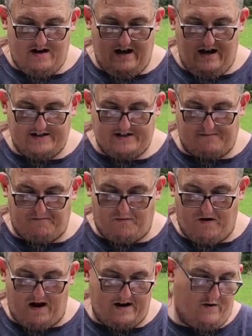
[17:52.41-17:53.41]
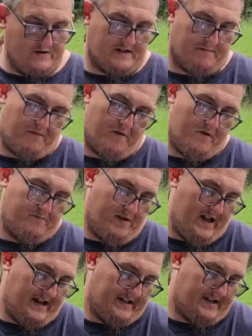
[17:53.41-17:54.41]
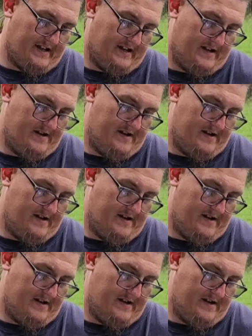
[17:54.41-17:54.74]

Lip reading: I know it's the Pro plastic